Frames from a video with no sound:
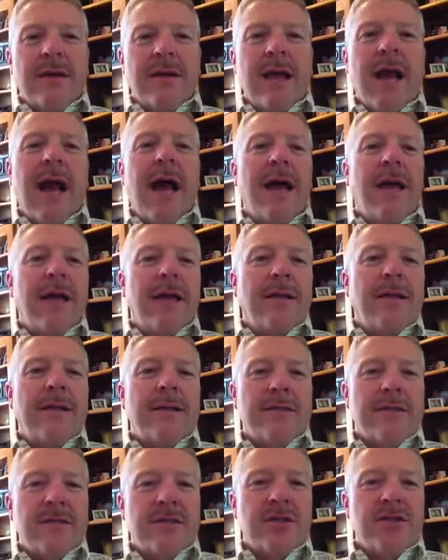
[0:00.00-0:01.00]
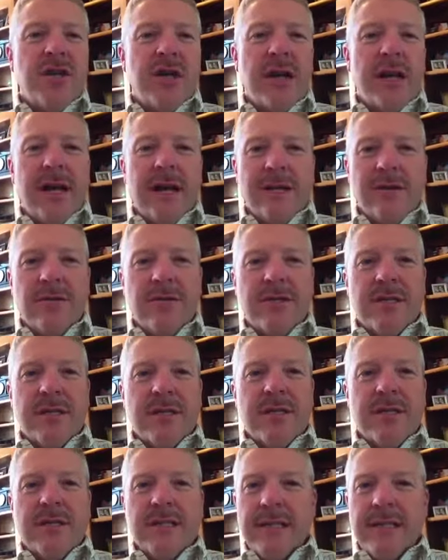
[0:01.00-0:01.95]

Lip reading: Hi, this is Jay Otlewski,